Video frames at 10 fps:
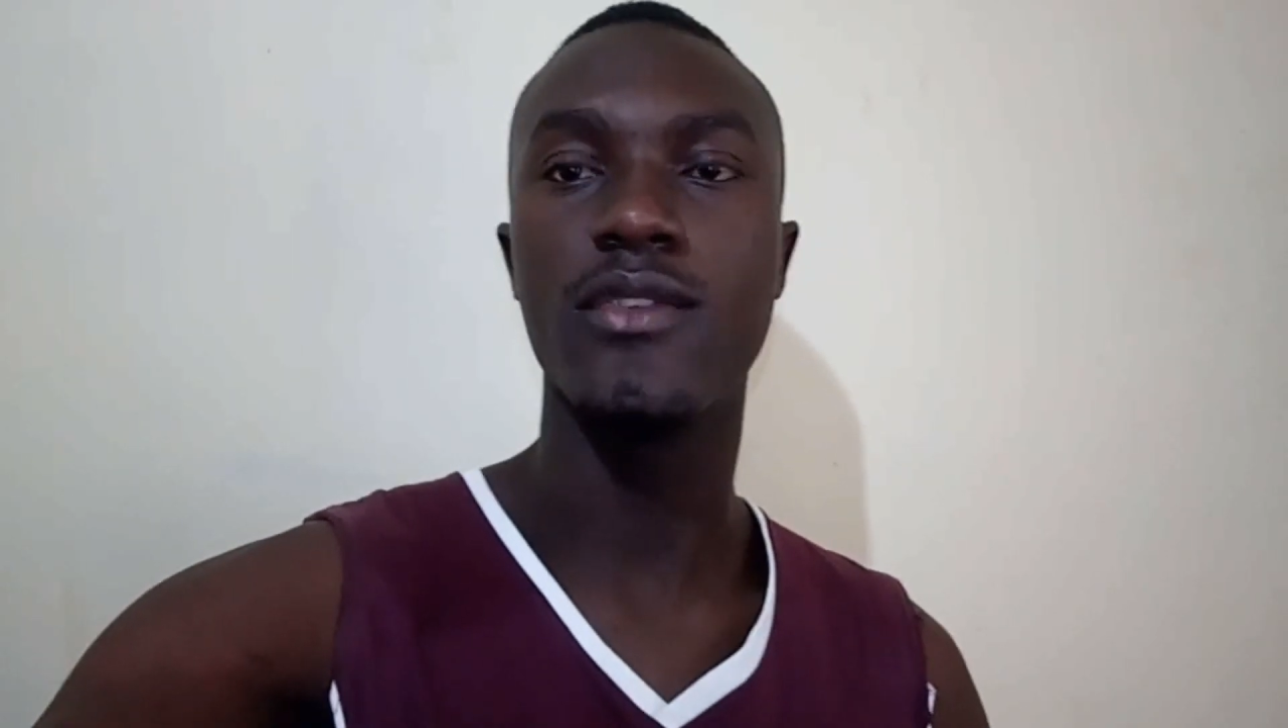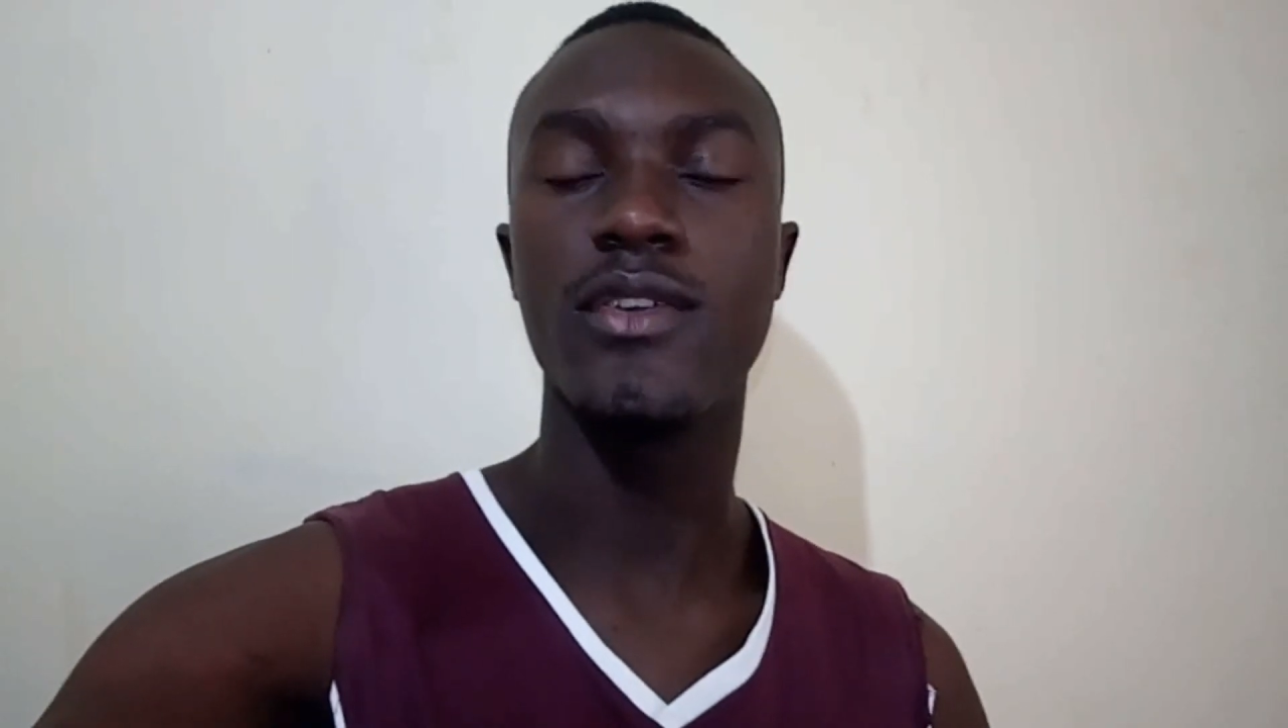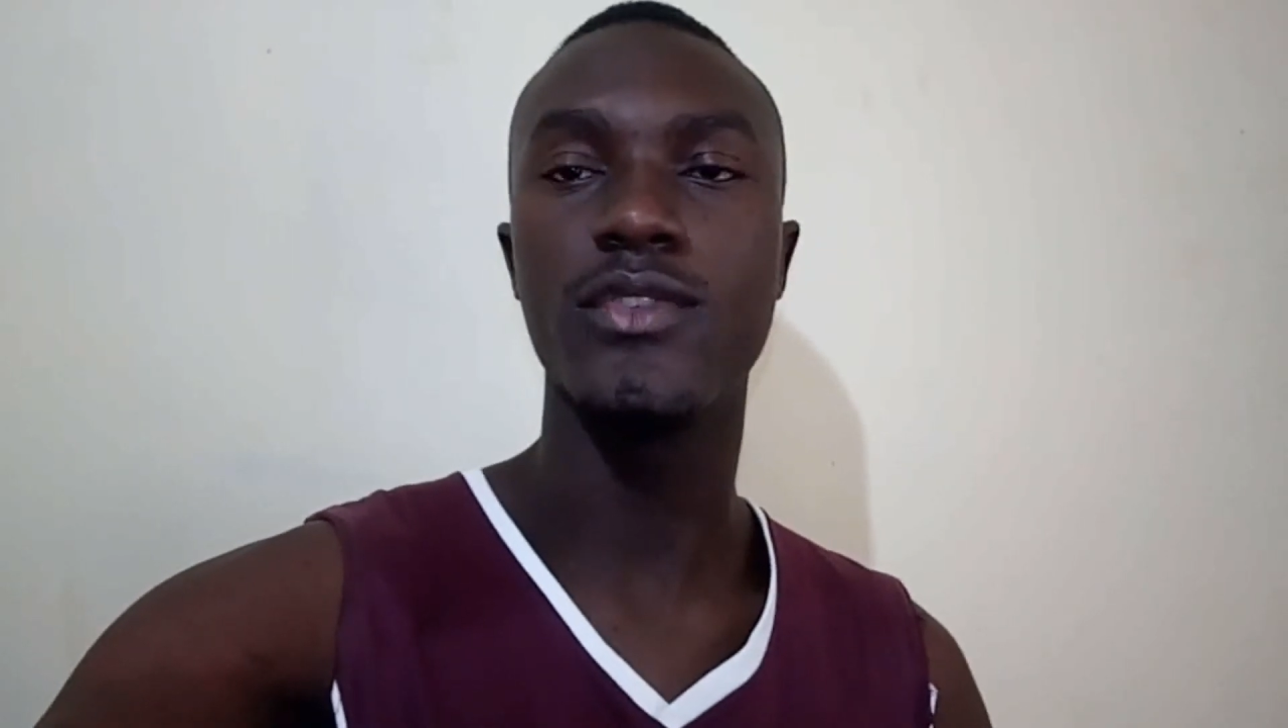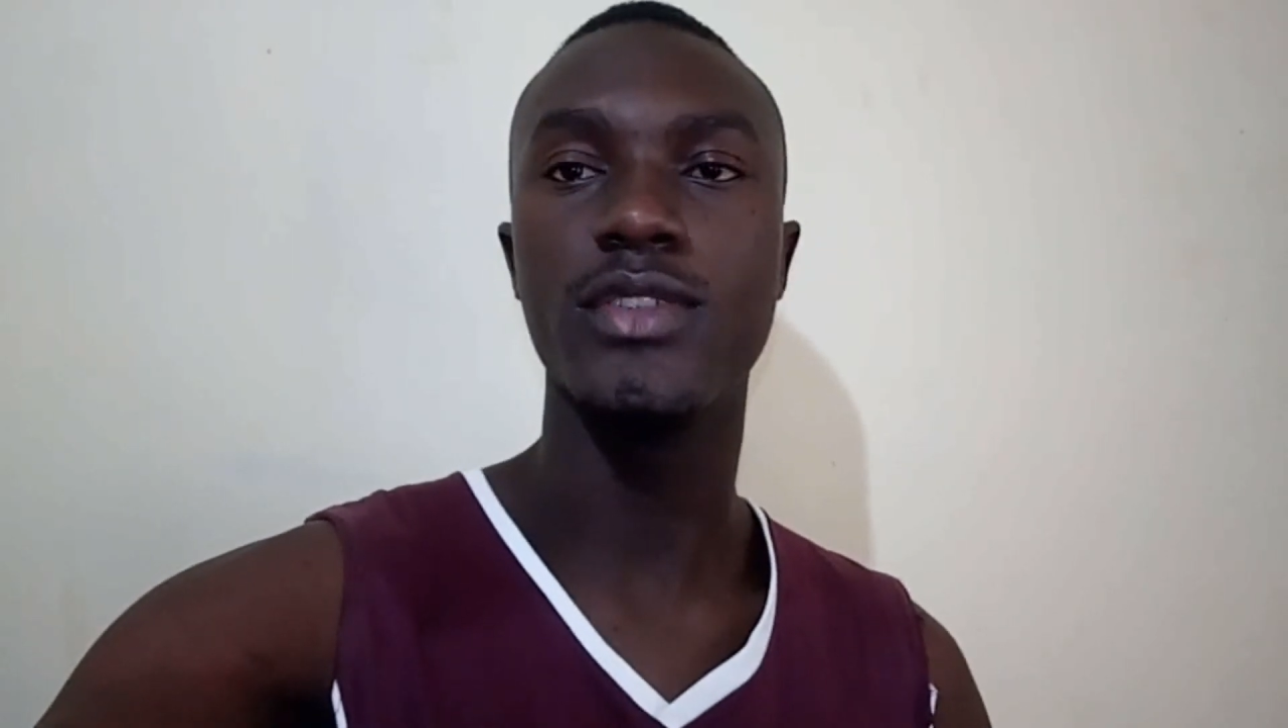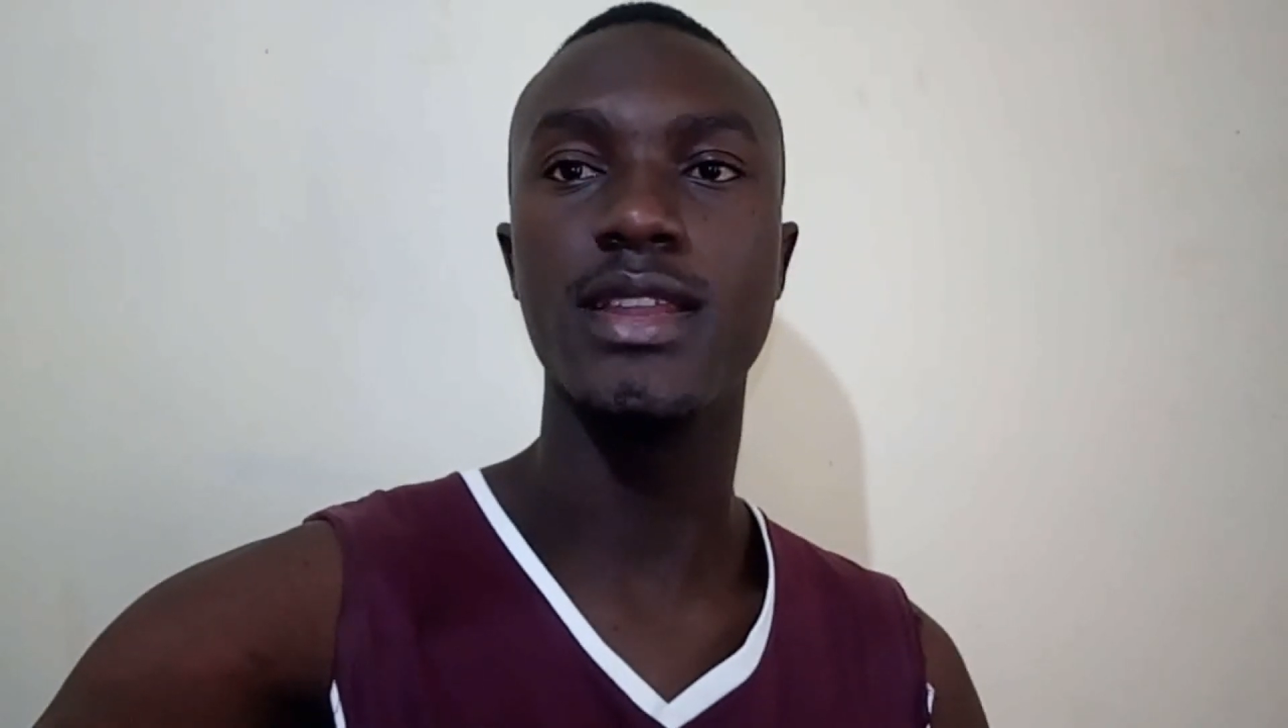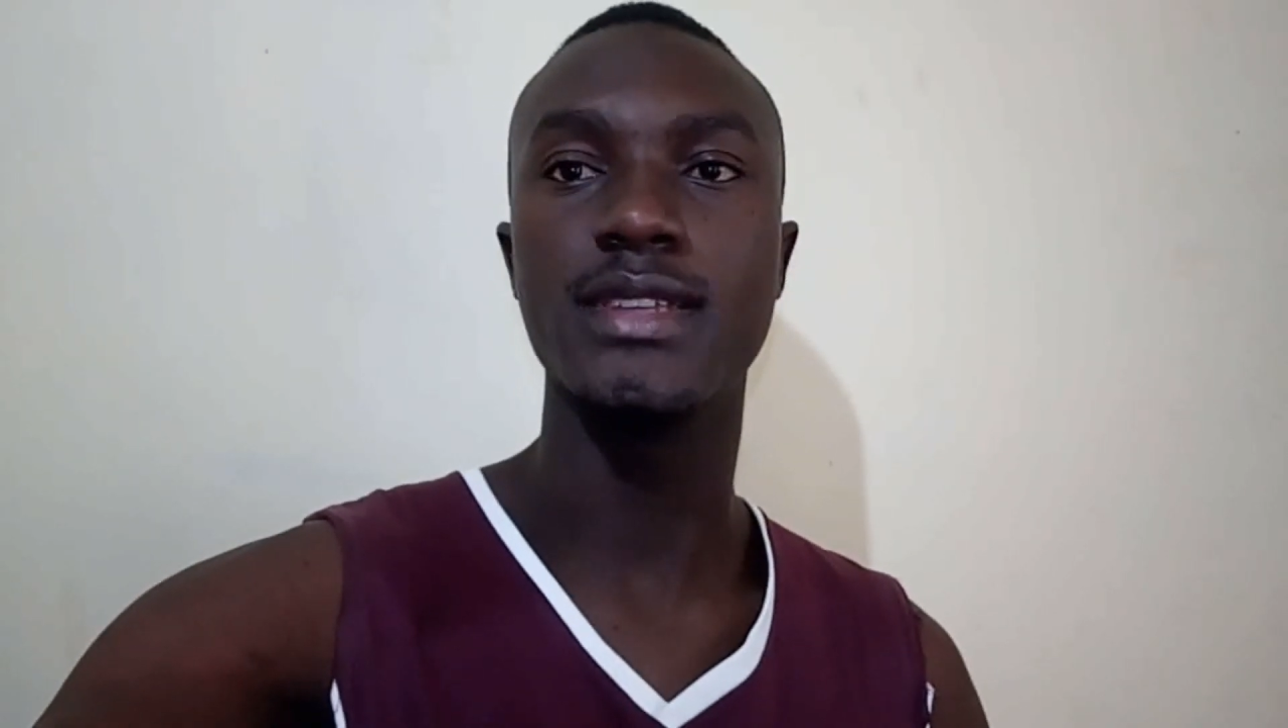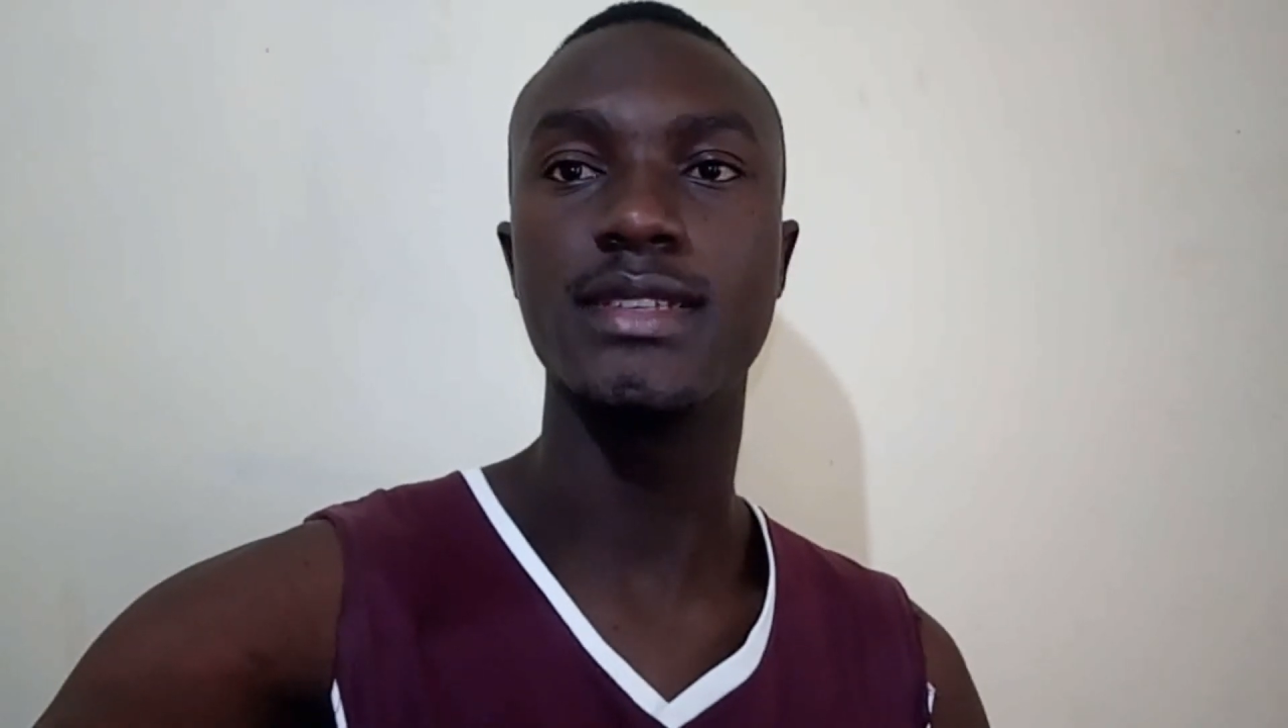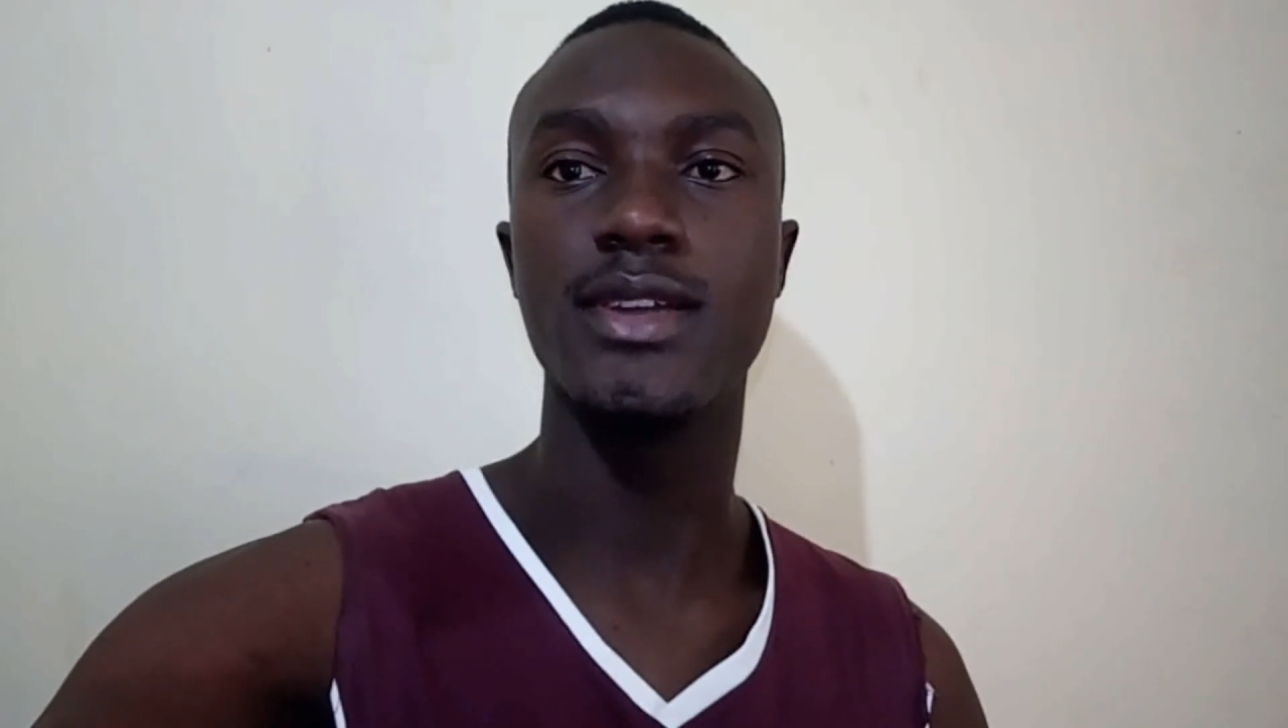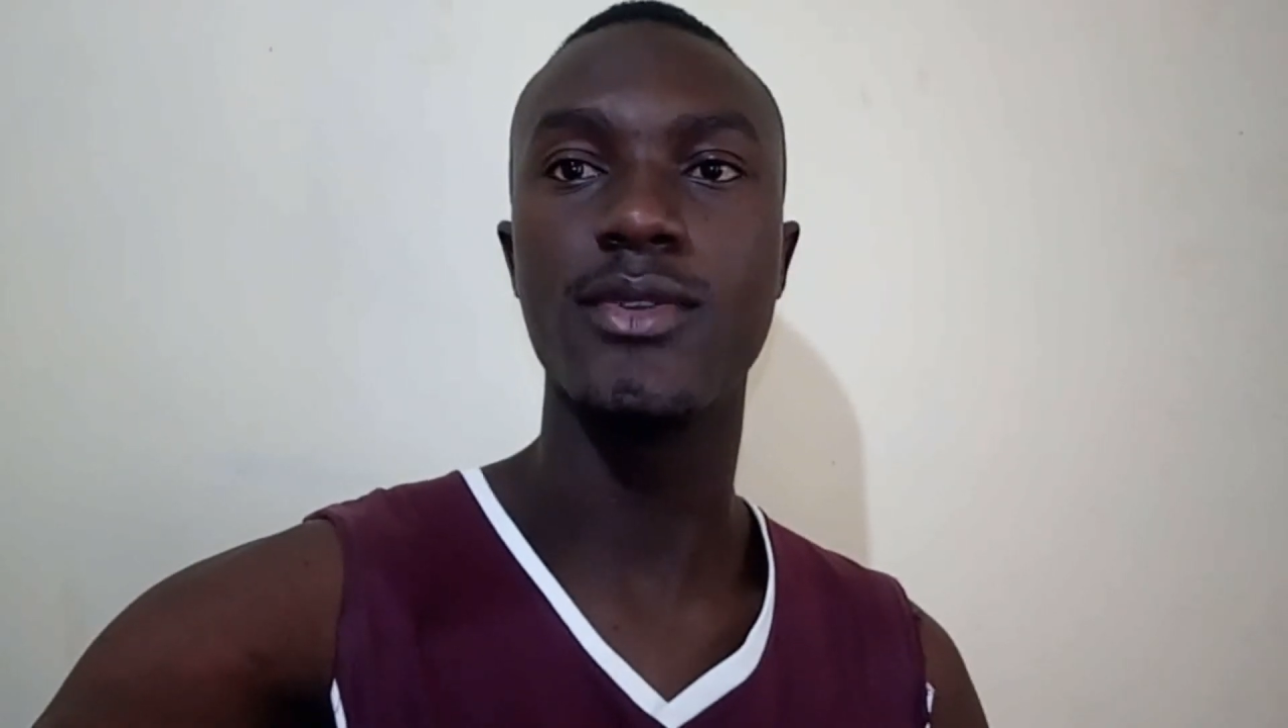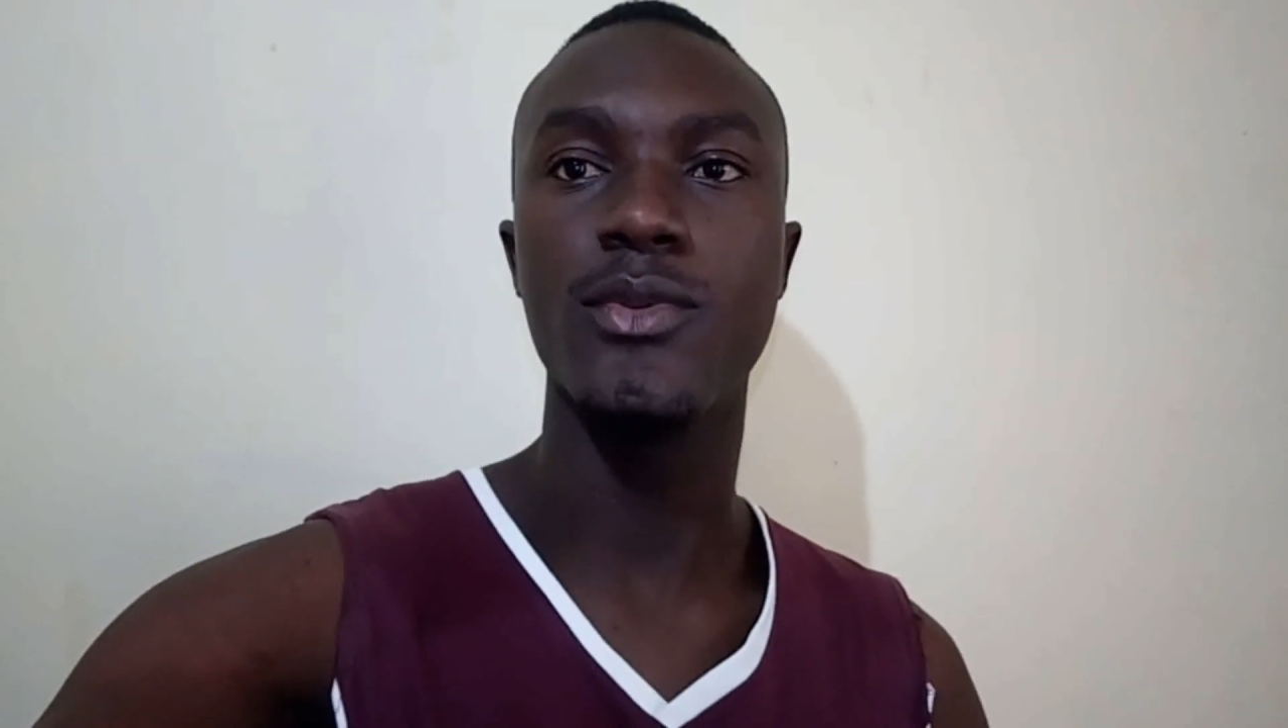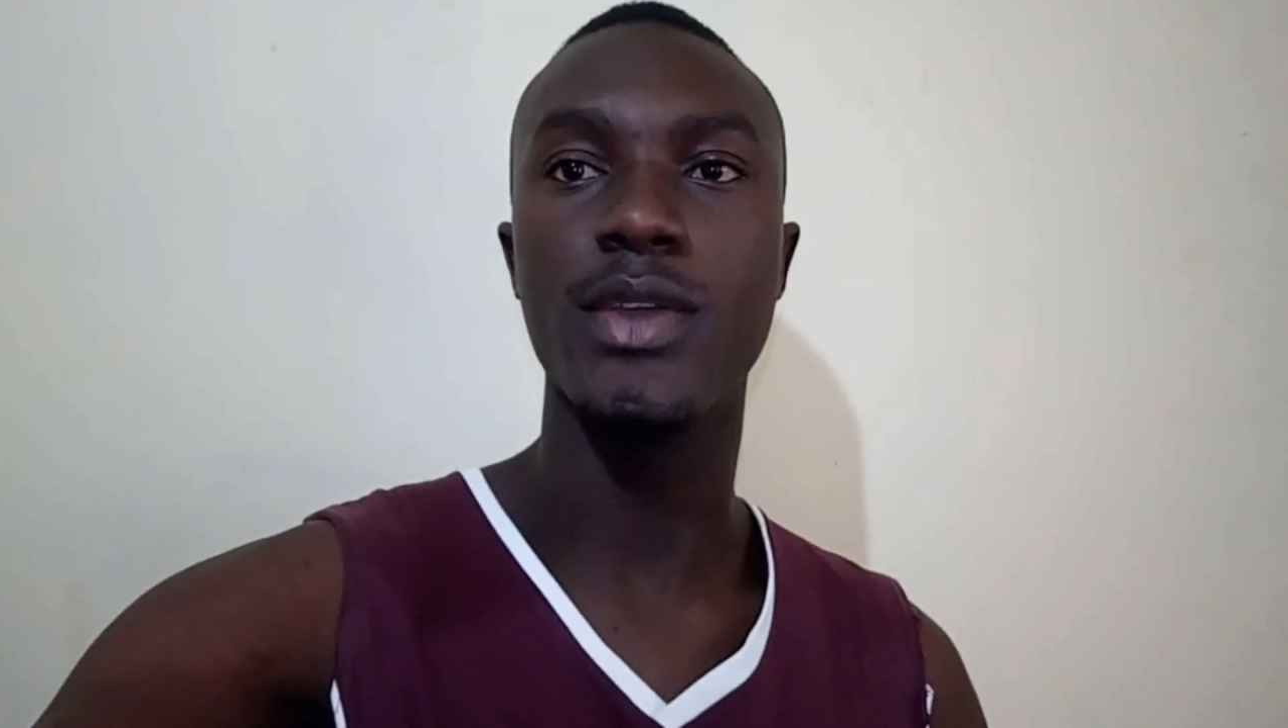qualify for the next round,